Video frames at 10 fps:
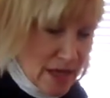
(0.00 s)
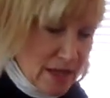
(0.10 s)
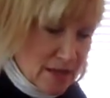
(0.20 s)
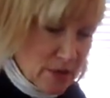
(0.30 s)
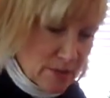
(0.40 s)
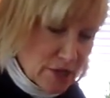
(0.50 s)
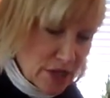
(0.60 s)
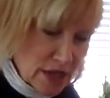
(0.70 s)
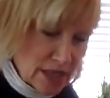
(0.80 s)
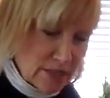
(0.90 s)
So I'm
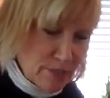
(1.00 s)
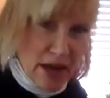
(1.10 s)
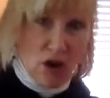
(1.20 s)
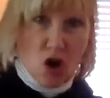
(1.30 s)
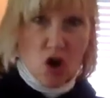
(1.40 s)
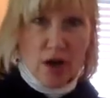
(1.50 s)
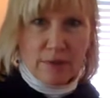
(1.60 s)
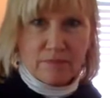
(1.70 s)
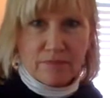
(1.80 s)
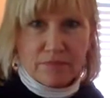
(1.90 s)
just gonna spread
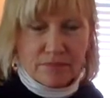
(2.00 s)
on